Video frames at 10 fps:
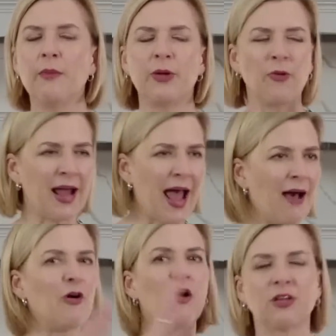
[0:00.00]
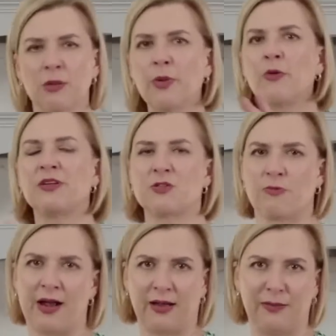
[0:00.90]
but you want to have all the components
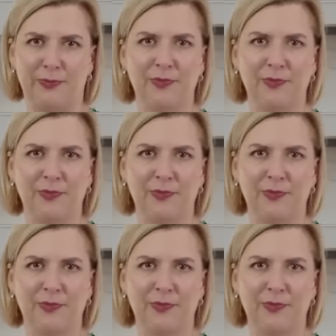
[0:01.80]
ready,